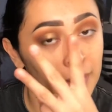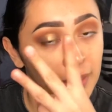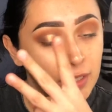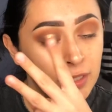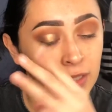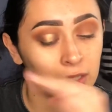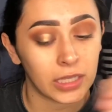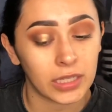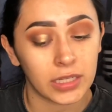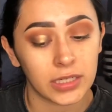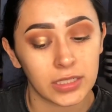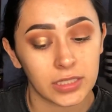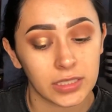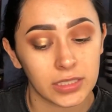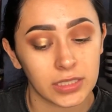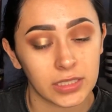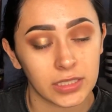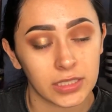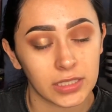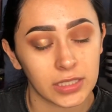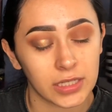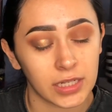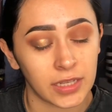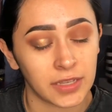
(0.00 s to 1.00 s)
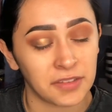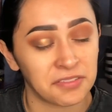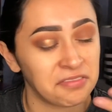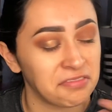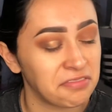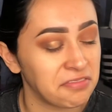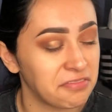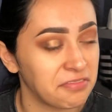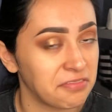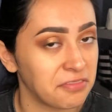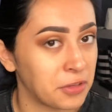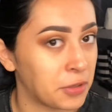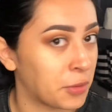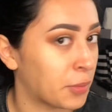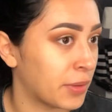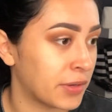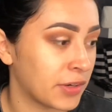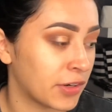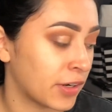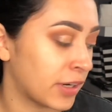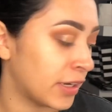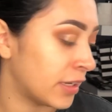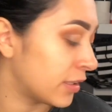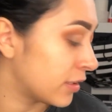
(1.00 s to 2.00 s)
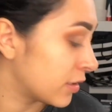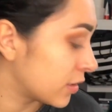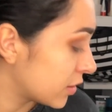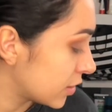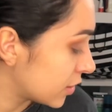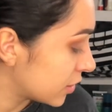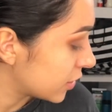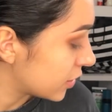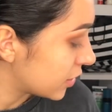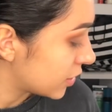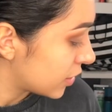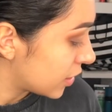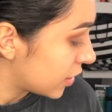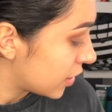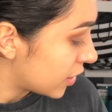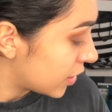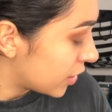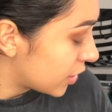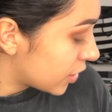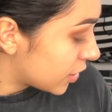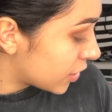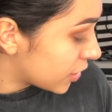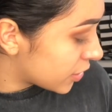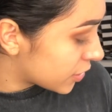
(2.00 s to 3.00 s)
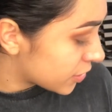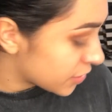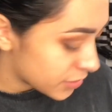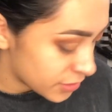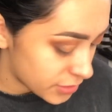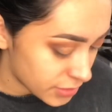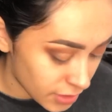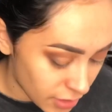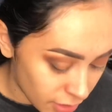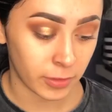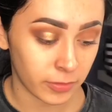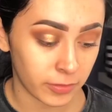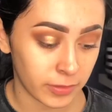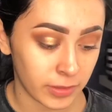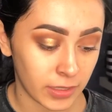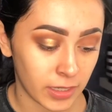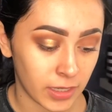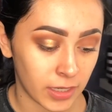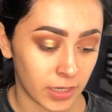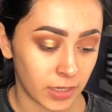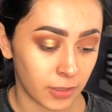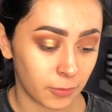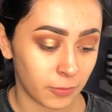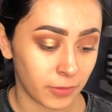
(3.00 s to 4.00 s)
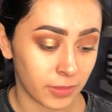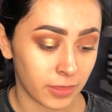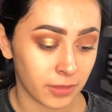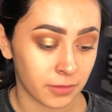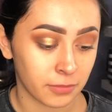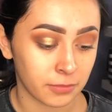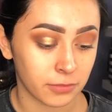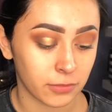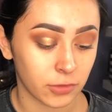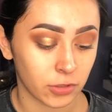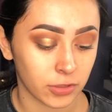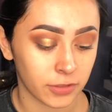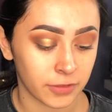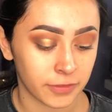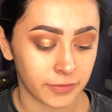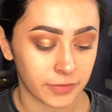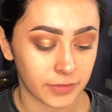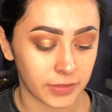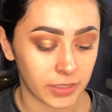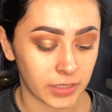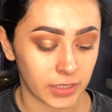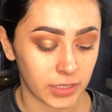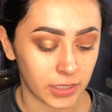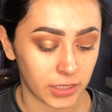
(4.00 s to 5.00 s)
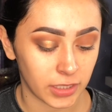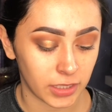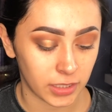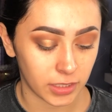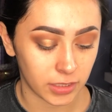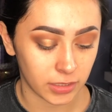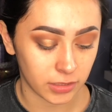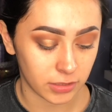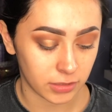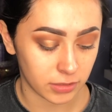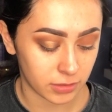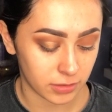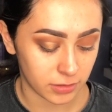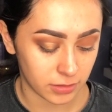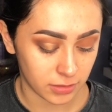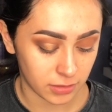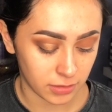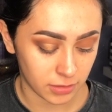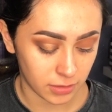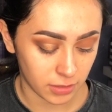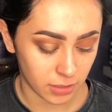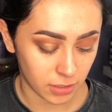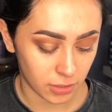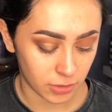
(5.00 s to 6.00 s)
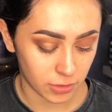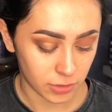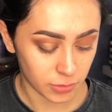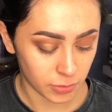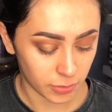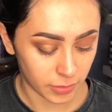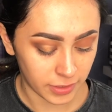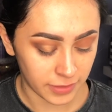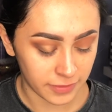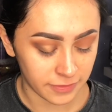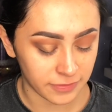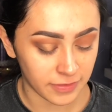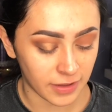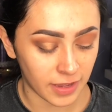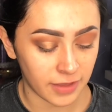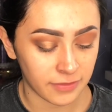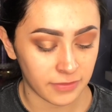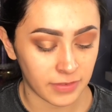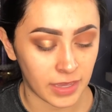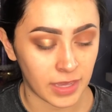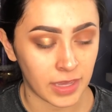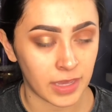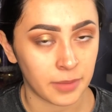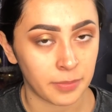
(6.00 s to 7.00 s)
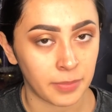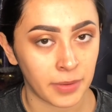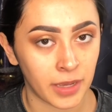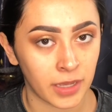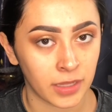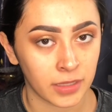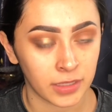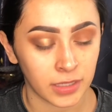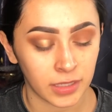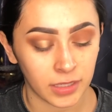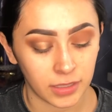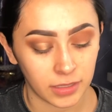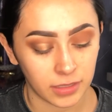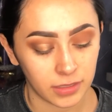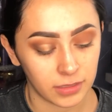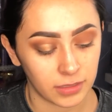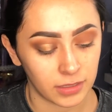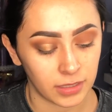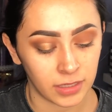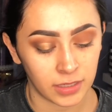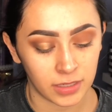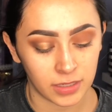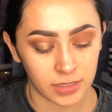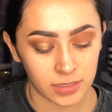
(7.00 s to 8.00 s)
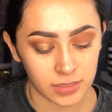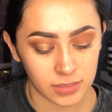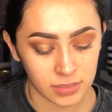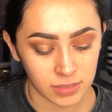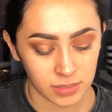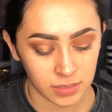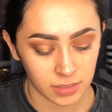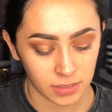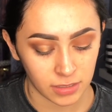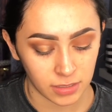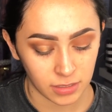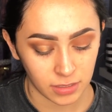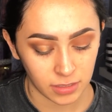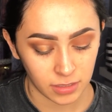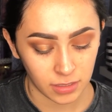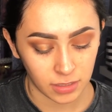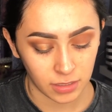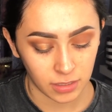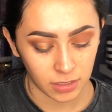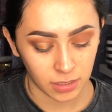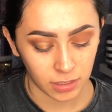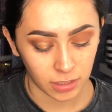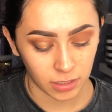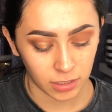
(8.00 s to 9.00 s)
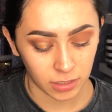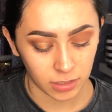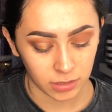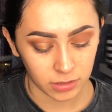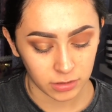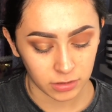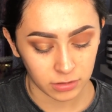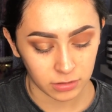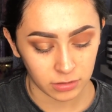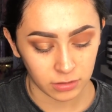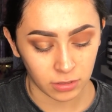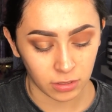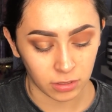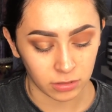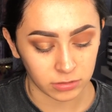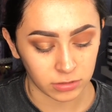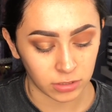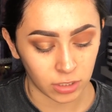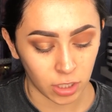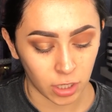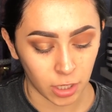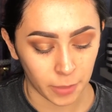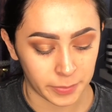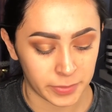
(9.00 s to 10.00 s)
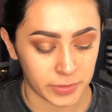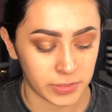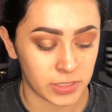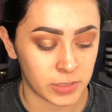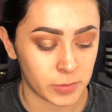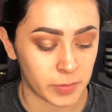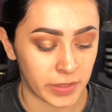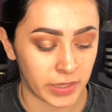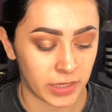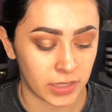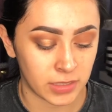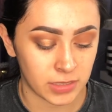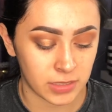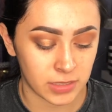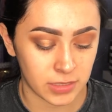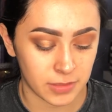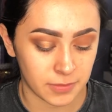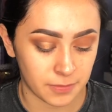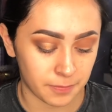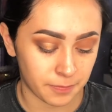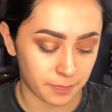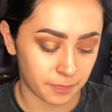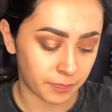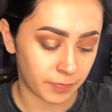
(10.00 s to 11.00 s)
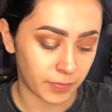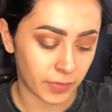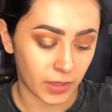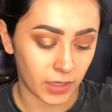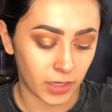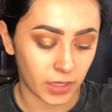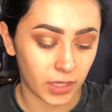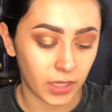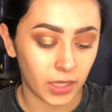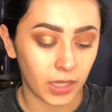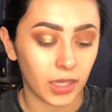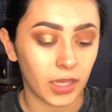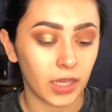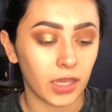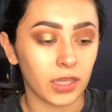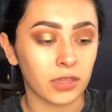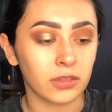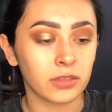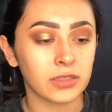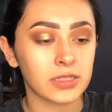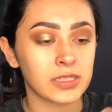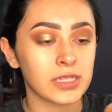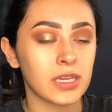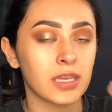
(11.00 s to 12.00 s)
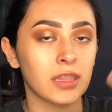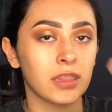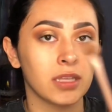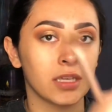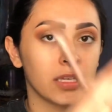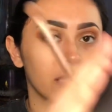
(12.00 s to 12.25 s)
palette, if you're wondering. So going in with the Morphe 25A palette, it is called Copper Spice. It looks like